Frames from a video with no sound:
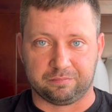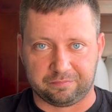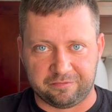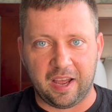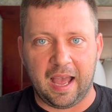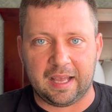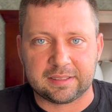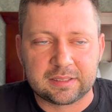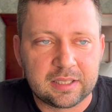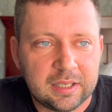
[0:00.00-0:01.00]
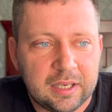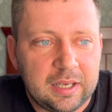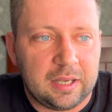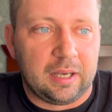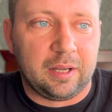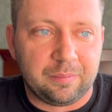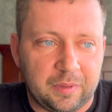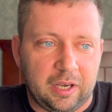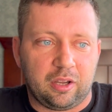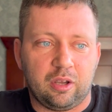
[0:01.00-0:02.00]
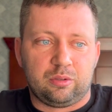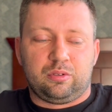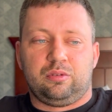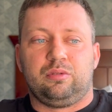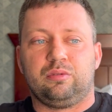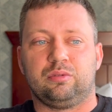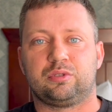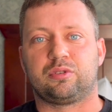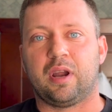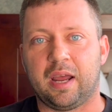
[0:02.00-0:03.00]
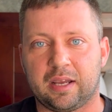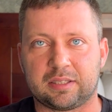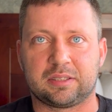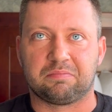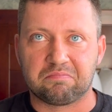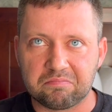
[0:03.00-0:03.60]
fast and you go to tracks